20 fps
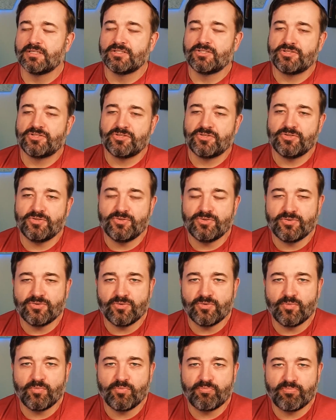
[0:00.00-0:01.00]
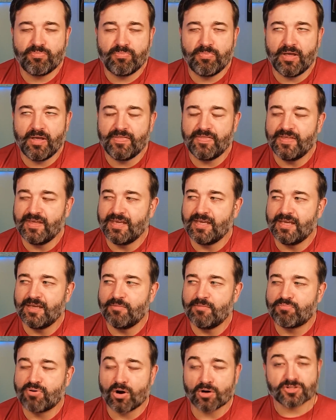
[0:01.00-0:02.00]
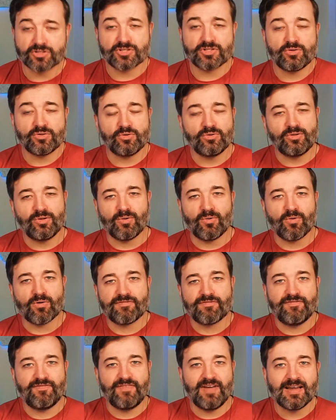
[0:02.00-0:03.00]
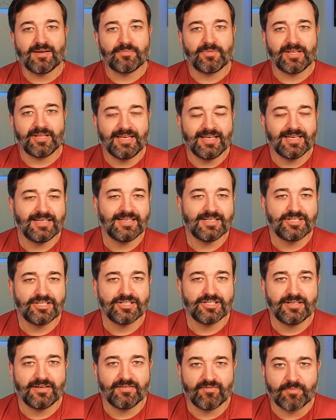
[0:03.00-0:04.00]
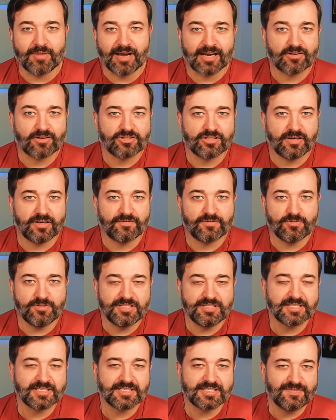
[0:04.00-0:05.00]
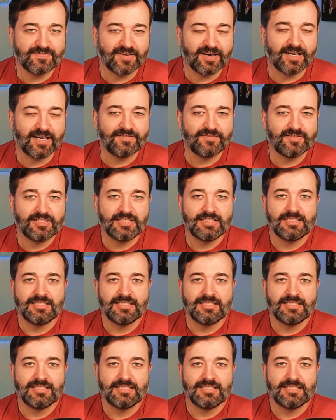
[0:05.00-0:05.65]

to the personal or family edition of Microsoft 365,